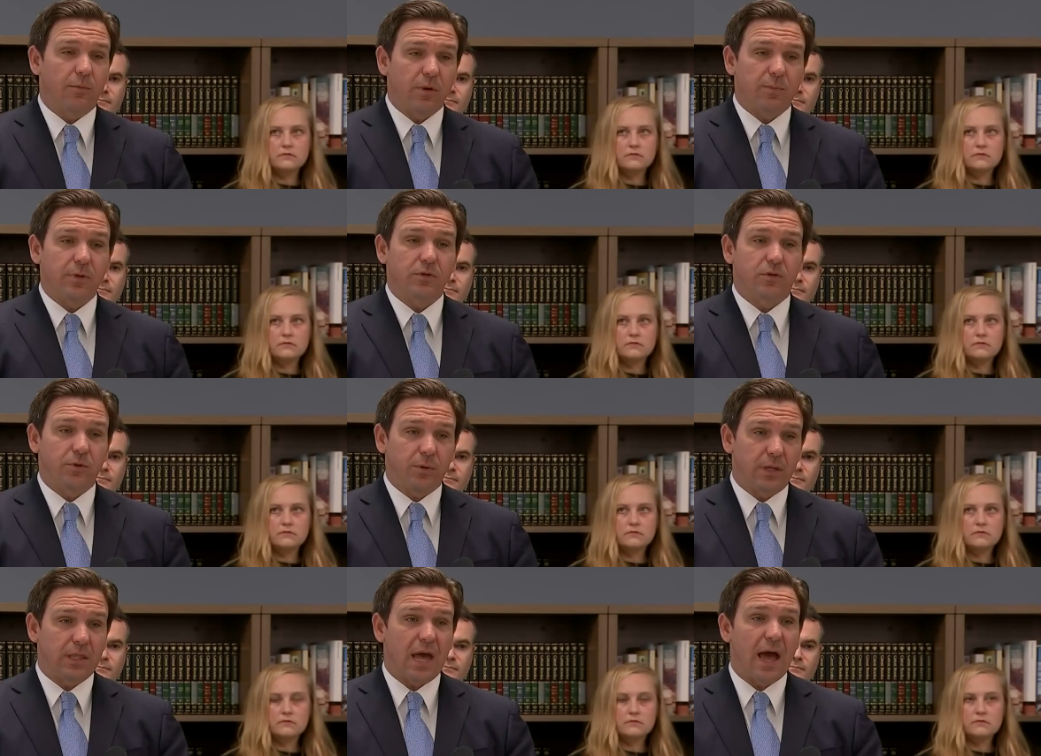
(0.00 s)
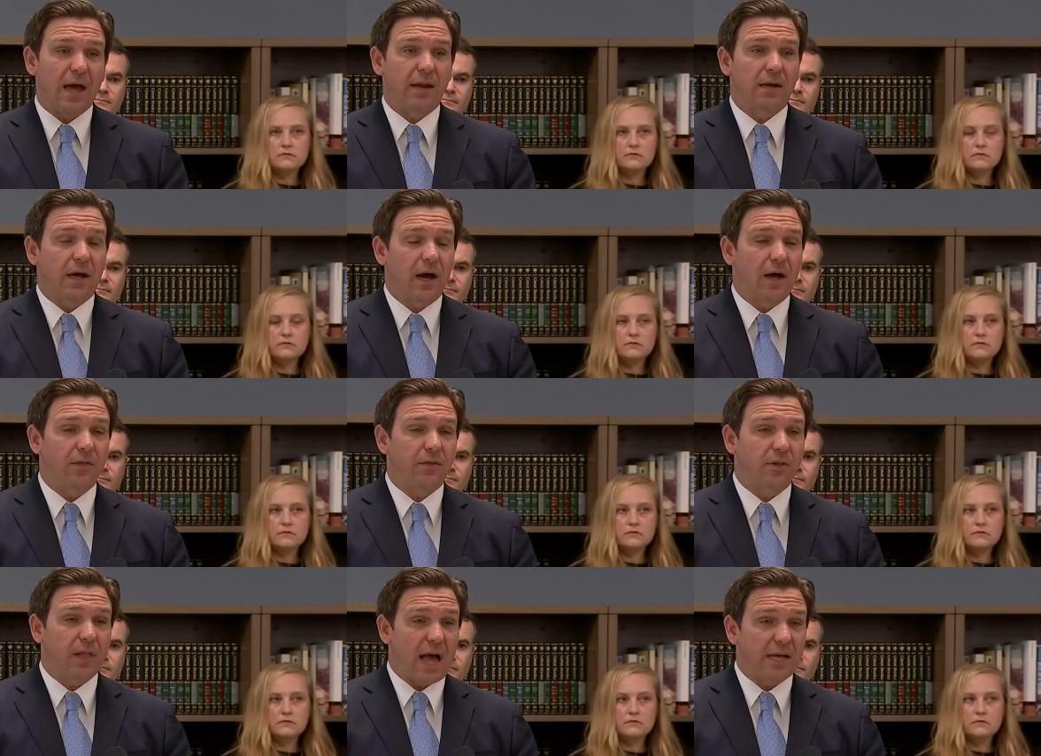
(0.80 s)
Speaker 1: We've been doing that
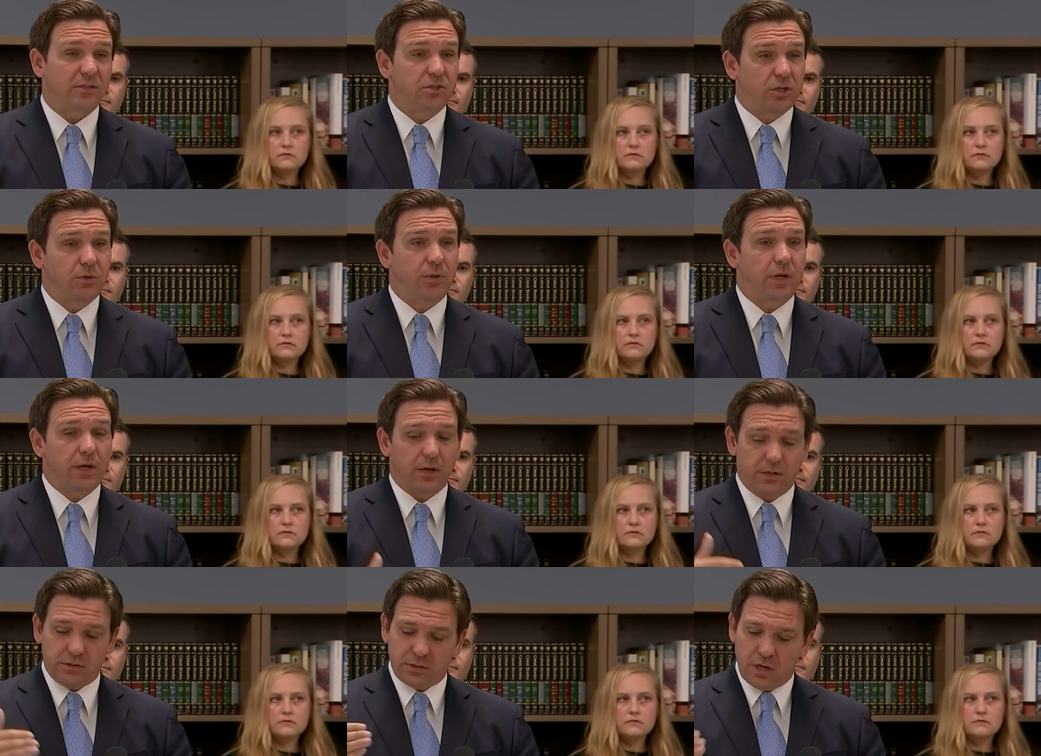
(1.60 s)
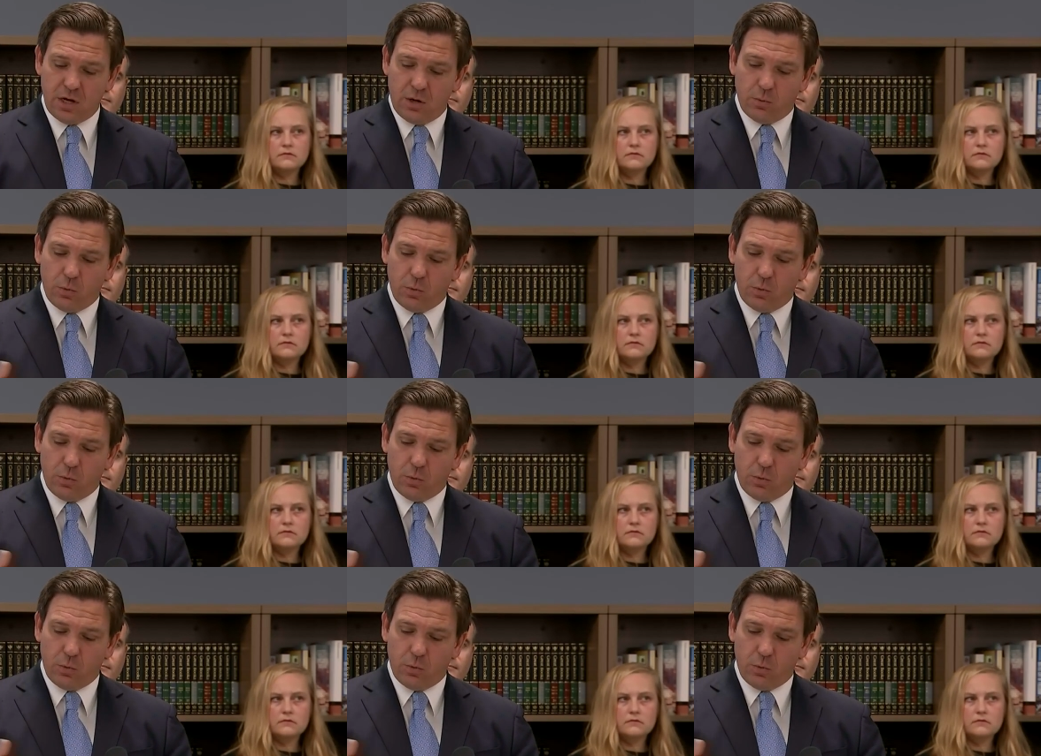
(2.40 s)
uh, the last two years.